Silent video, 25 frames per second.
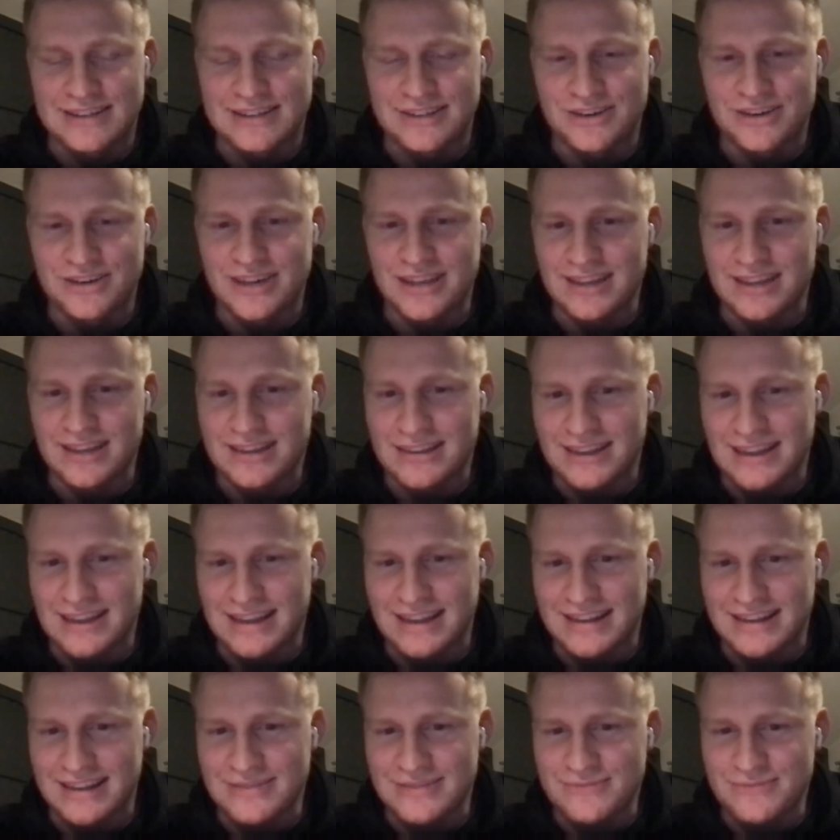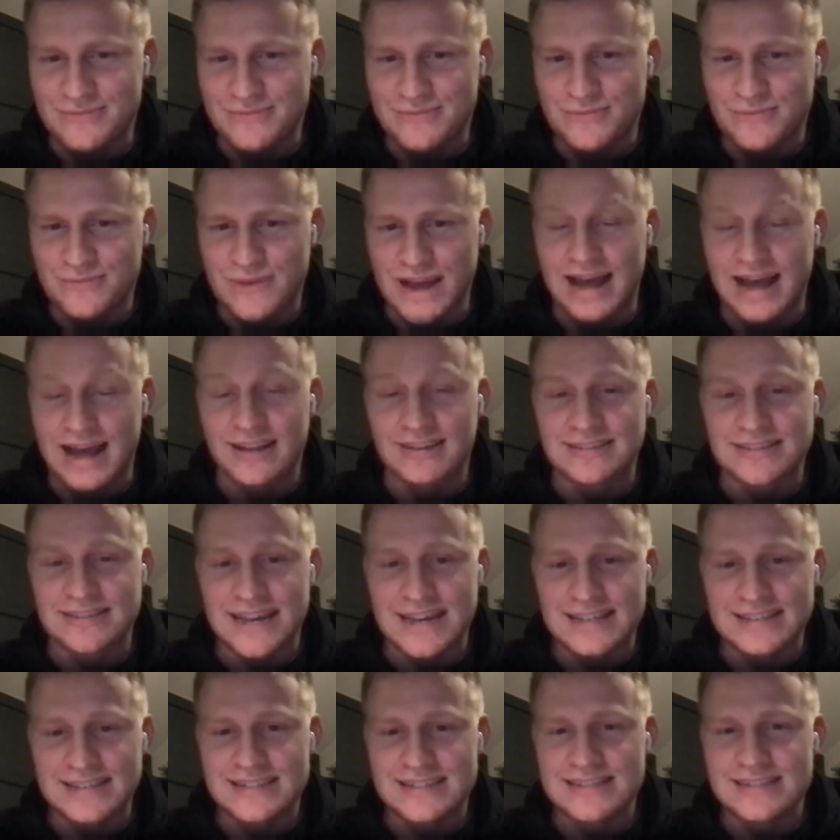I took it. And Allen,
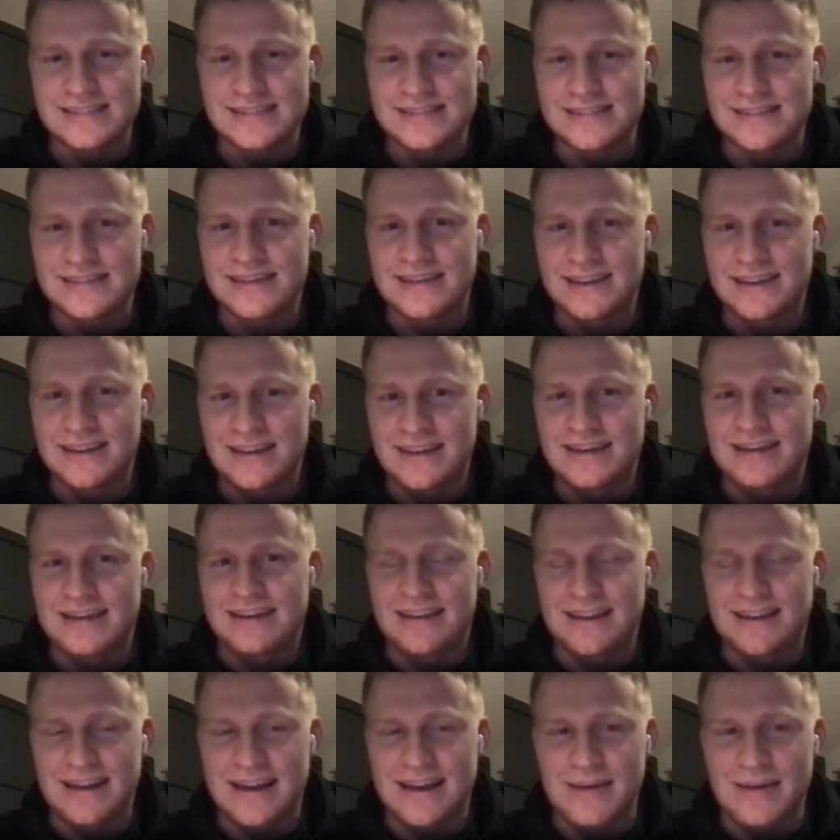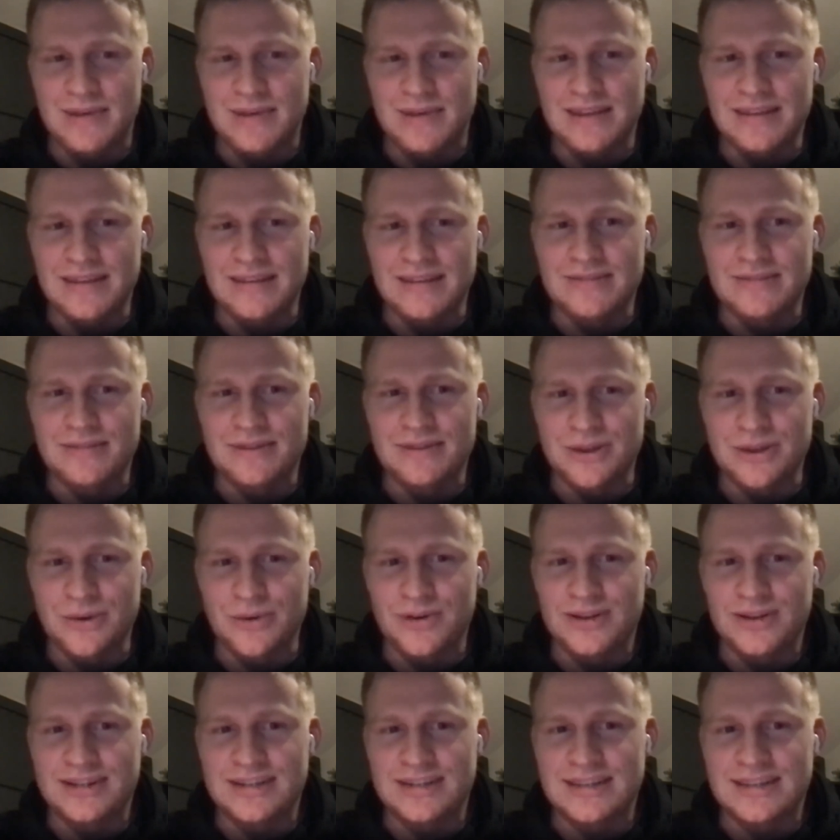Texas. I mean,
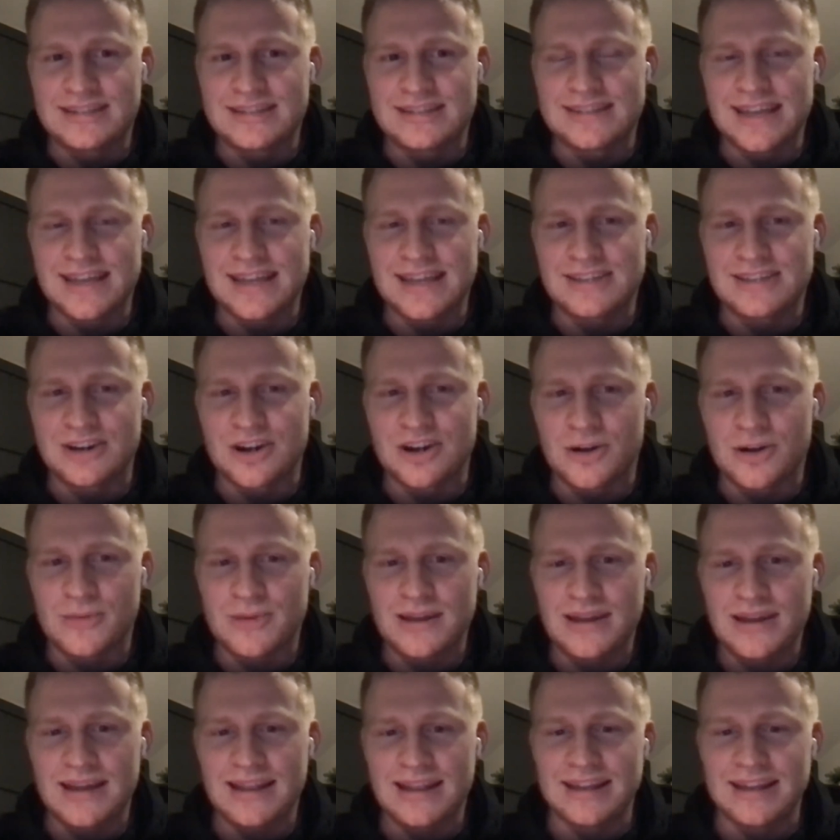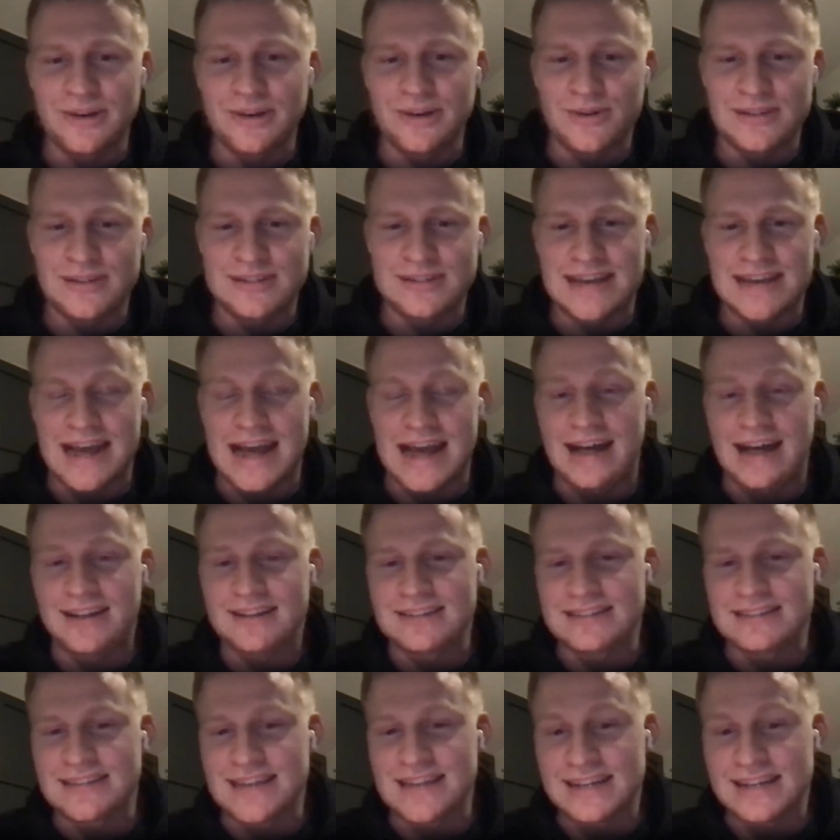going to the state tournament and then going to
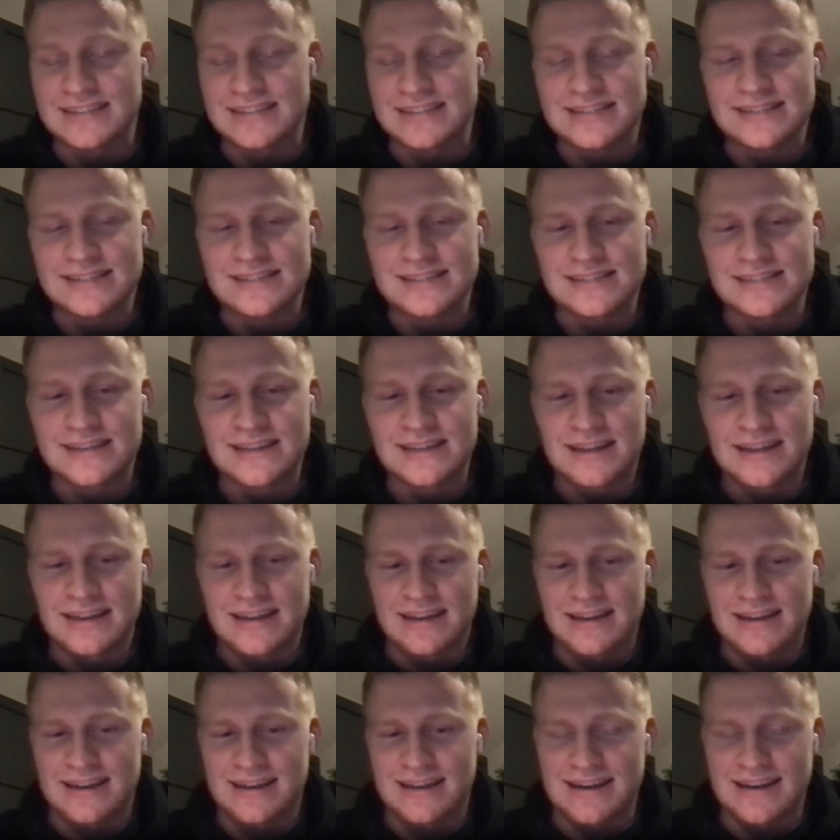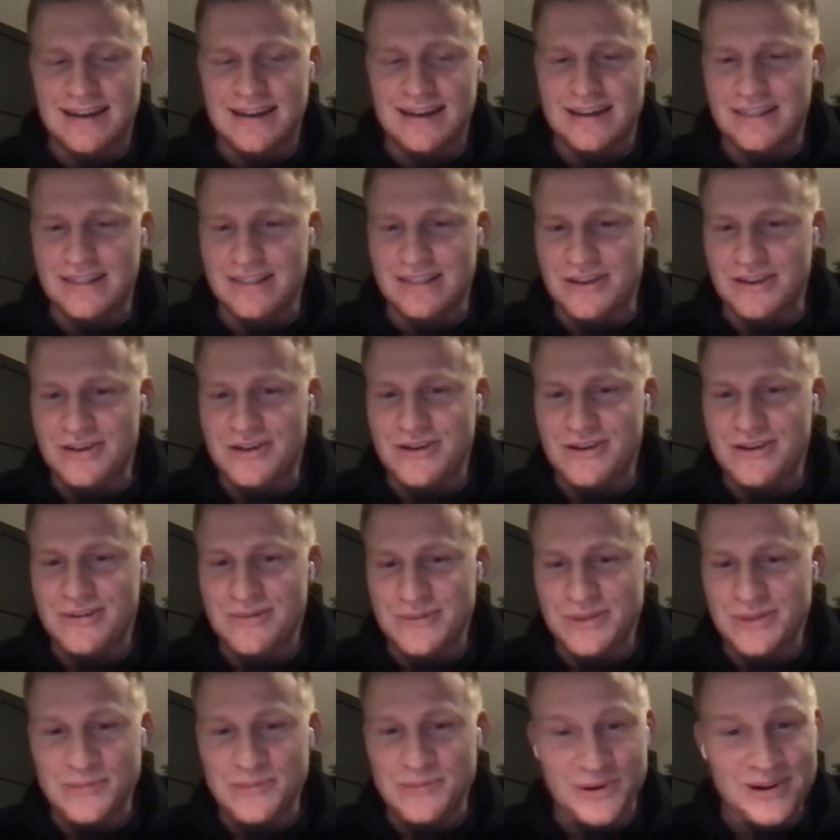Allen, Texas. Uh,
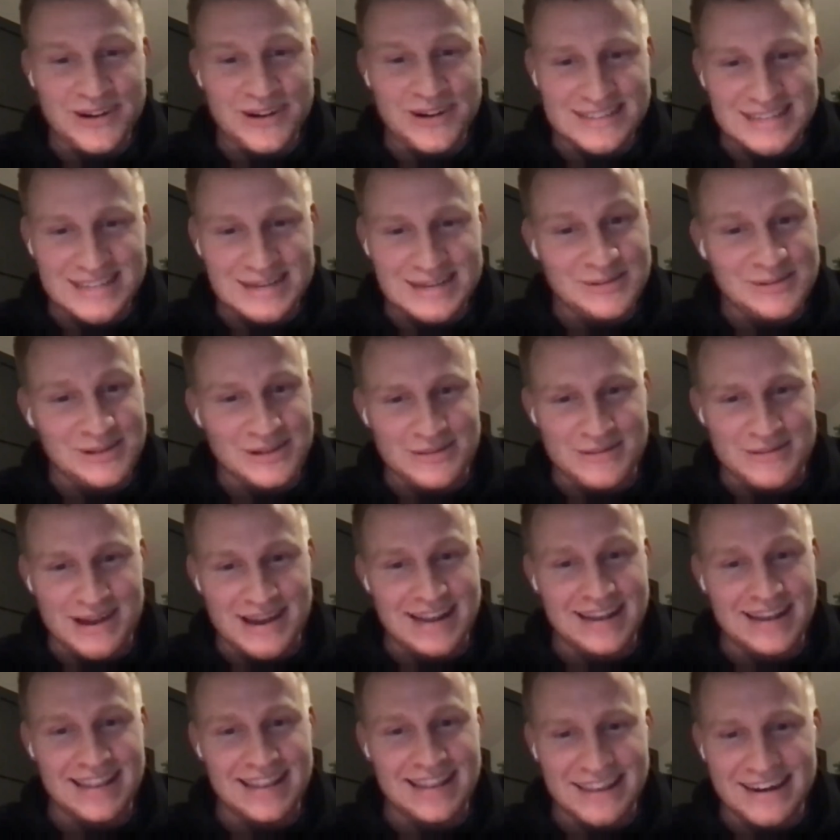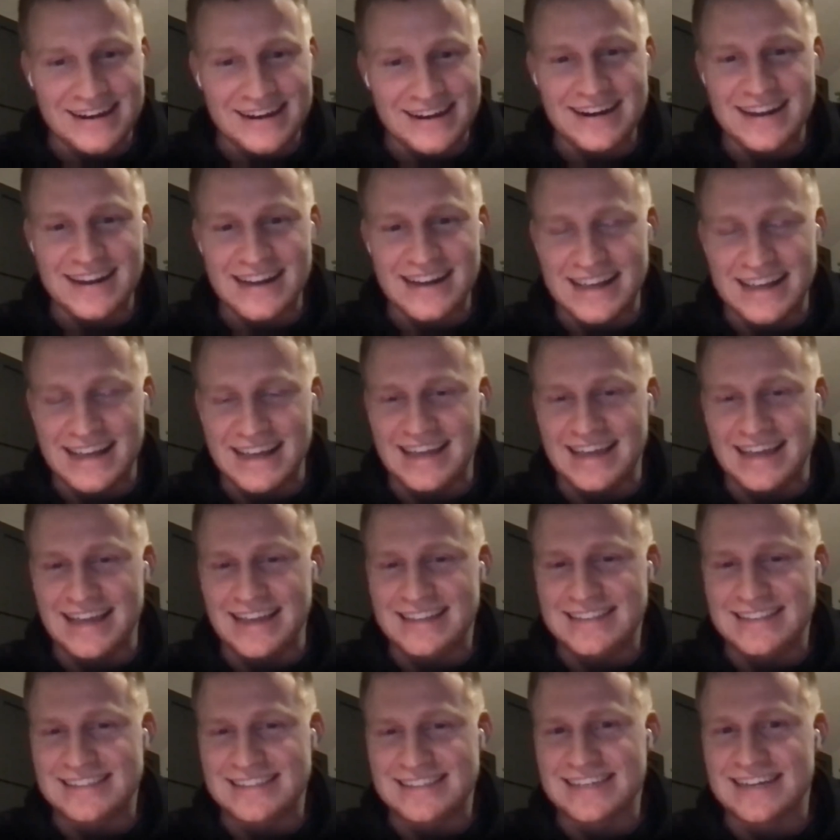they're they're pretty similar, man. They're hmm.
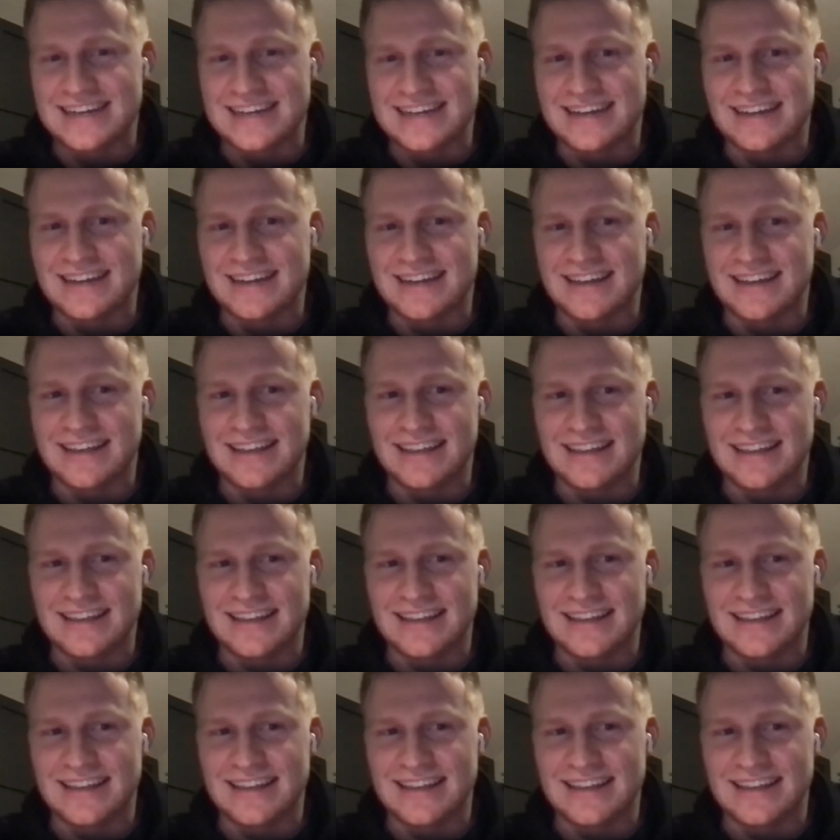it's uh,